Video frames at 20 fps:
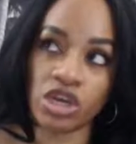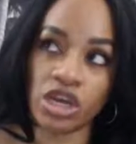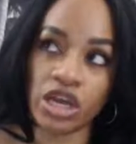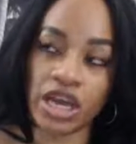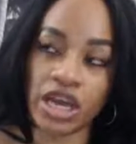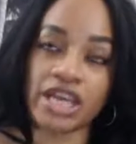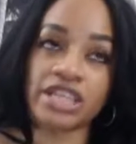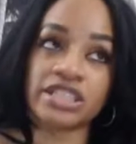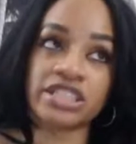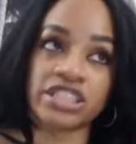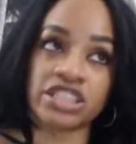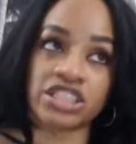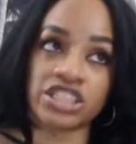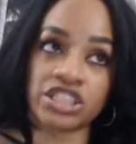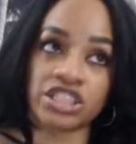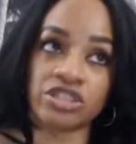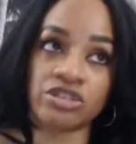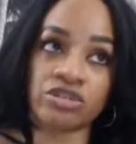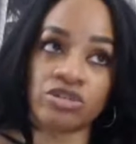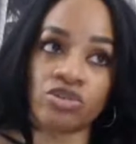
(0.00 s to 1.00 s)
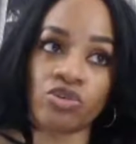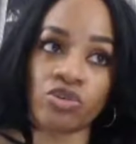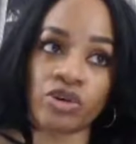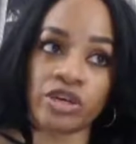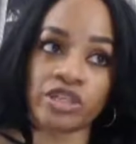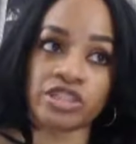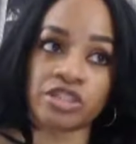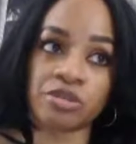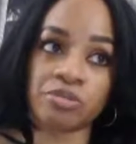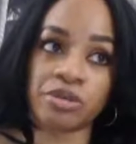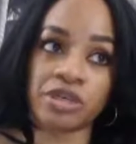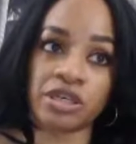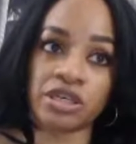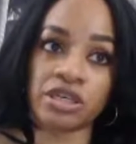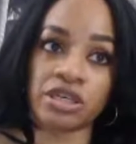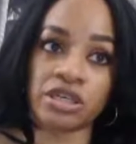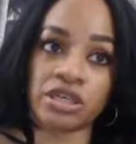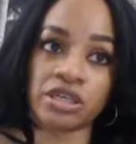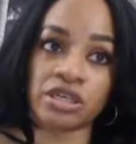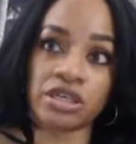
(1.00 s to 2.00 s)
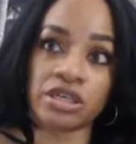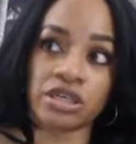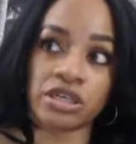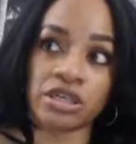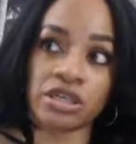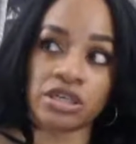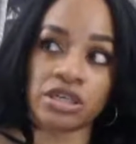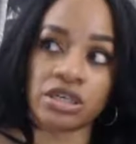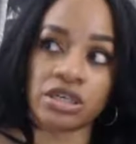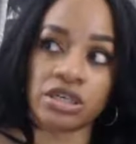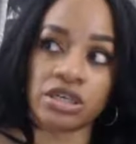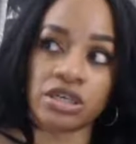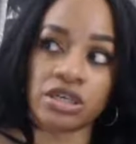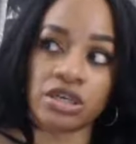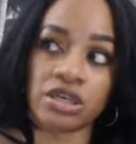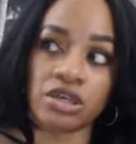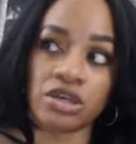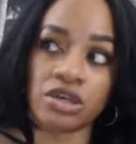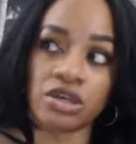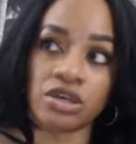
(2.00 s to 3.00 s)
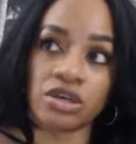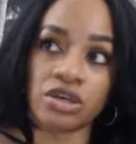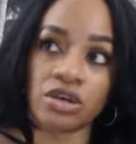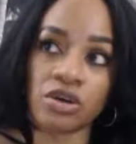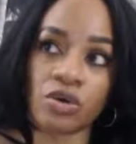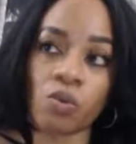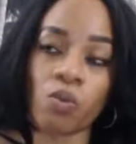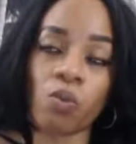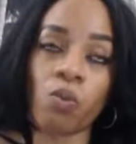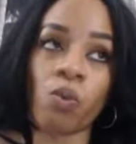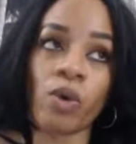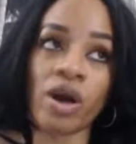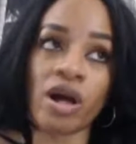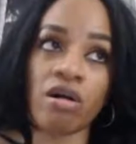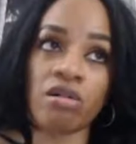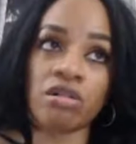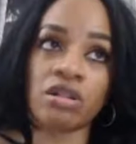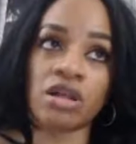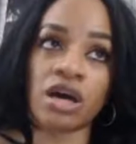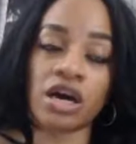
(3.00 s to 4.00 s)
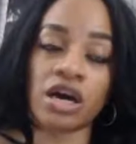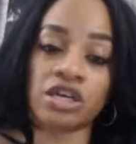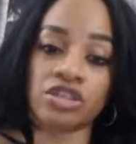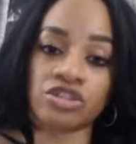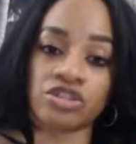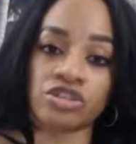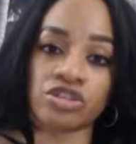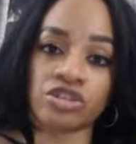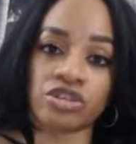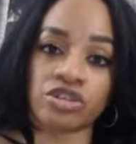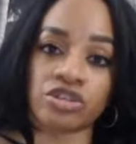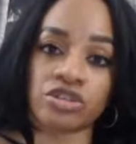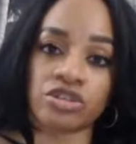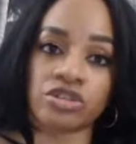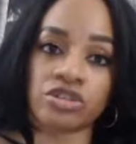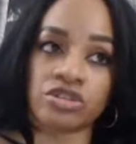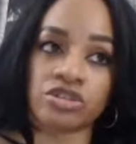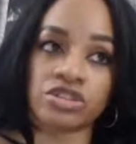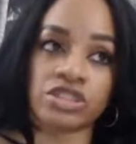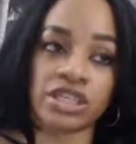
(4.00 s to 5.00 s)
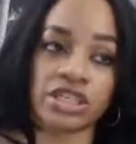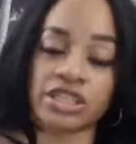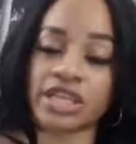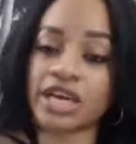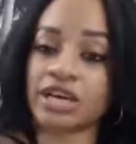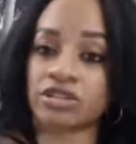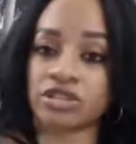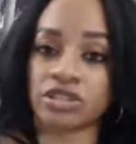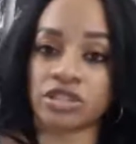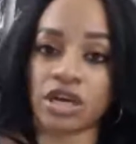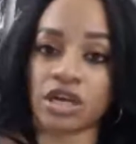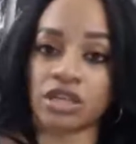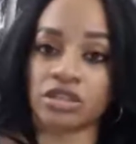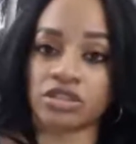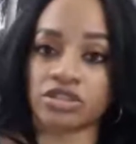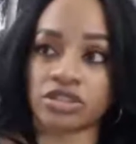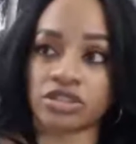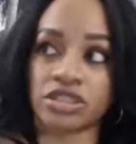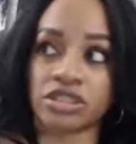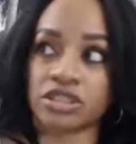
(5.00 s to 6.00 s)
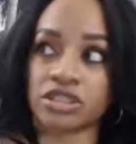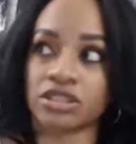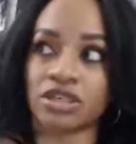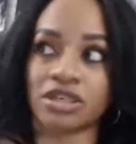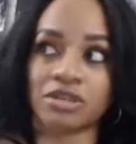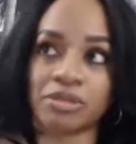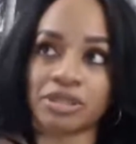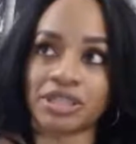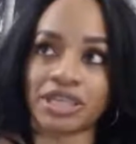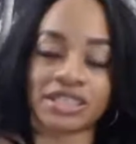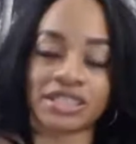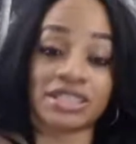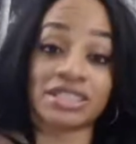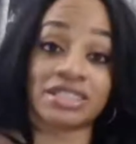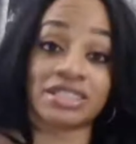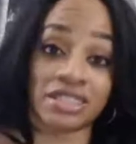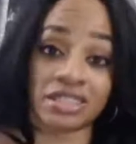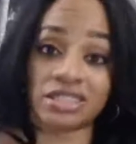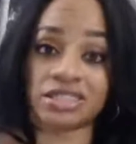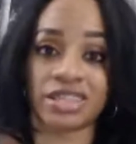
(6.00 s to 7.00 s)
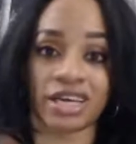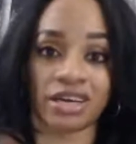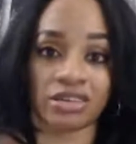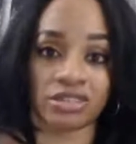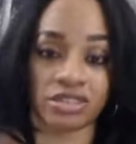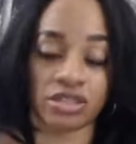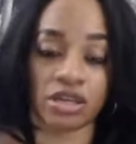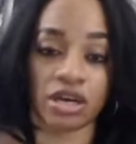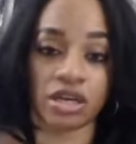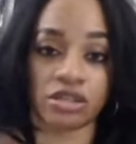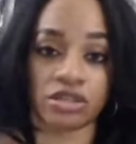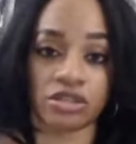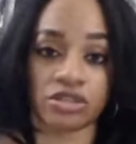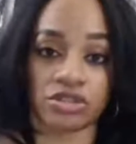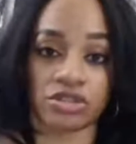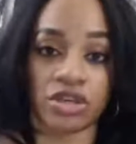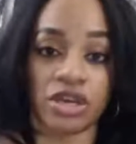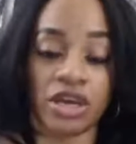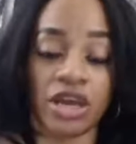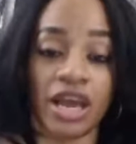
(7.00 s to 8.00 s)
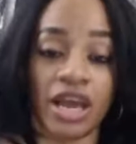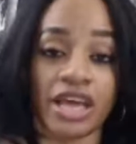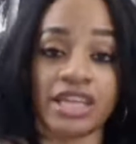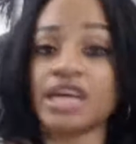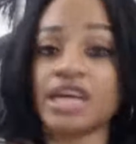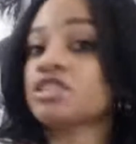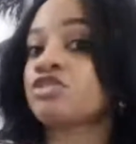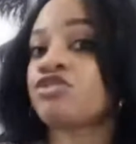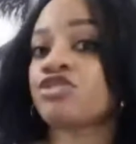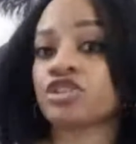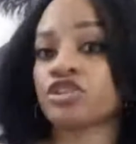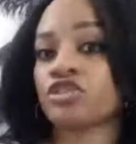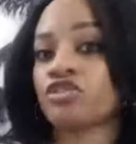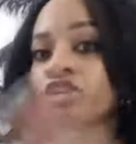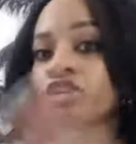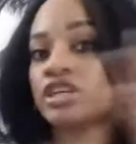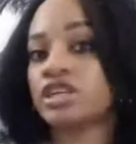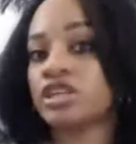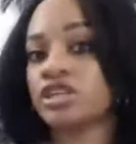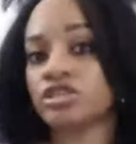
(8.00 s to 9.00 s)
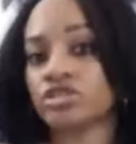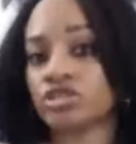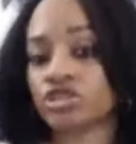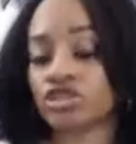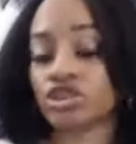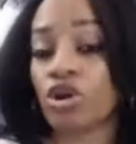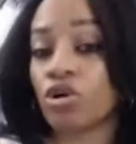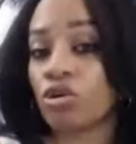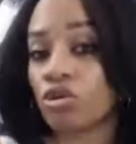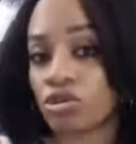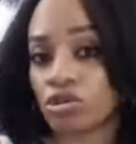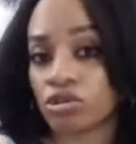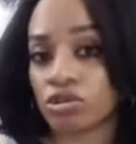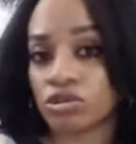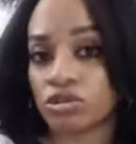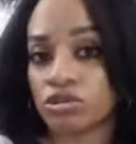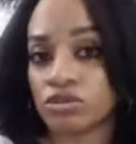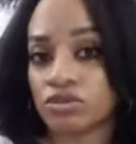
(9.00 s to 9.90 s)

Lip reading: It's still going to be well under $10,000. This is going to be less than $6,000. And that's for 3 years total.